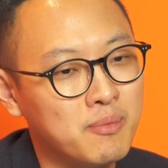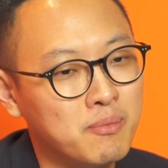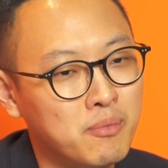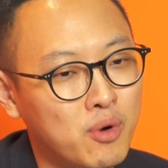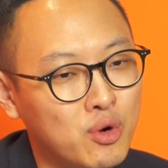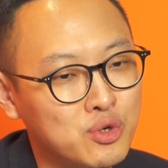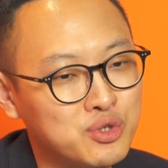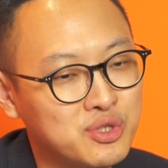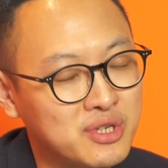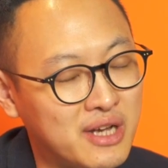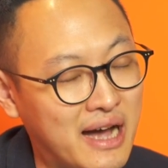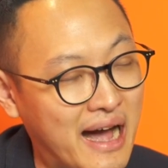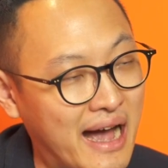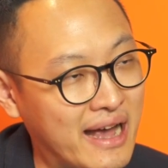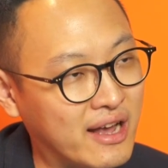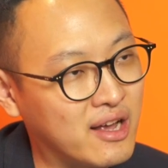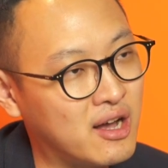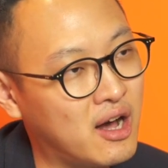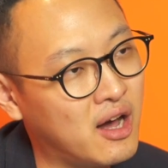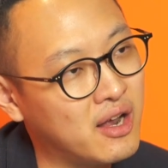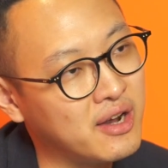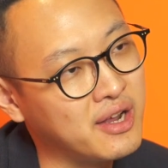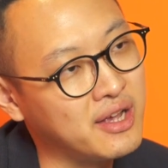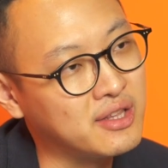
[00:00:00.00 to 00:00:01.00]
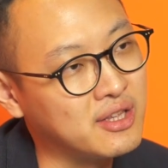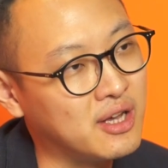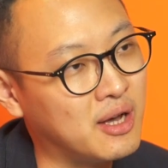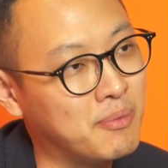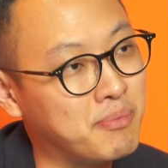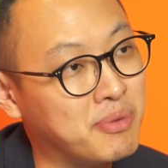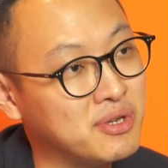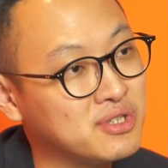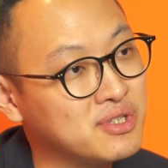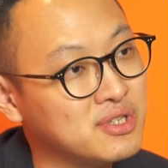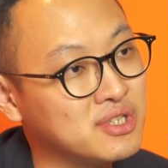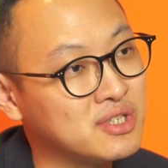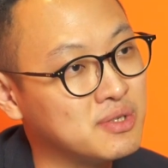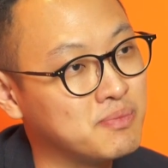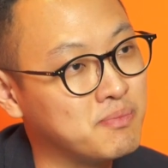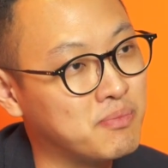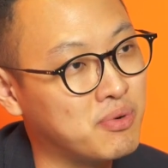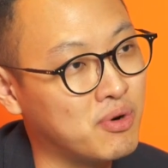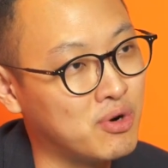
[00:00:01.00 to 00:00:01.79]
most iconic uh, business